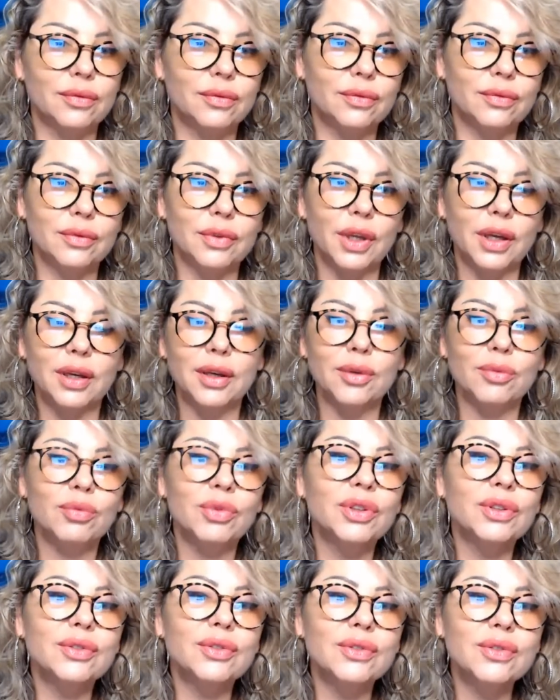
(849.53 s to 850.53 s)
like
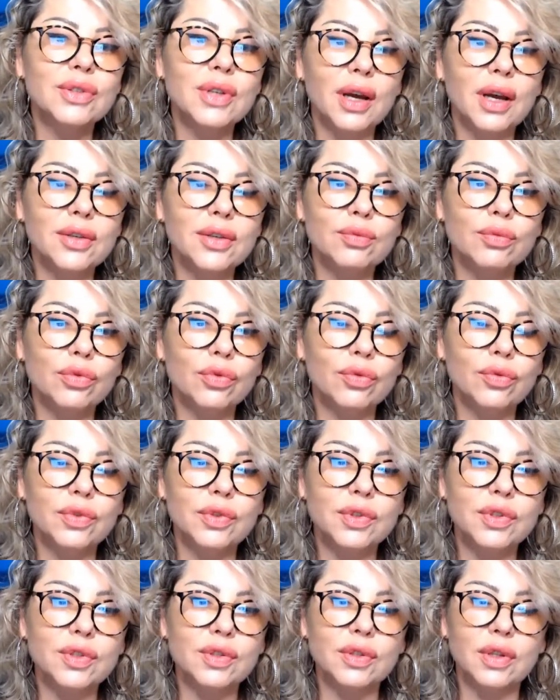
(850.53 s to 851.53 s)
middle-sized
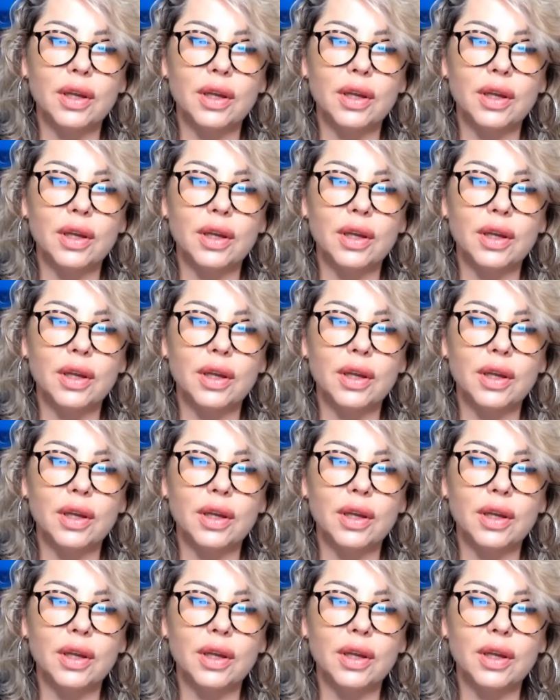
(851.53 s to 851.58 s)
movies.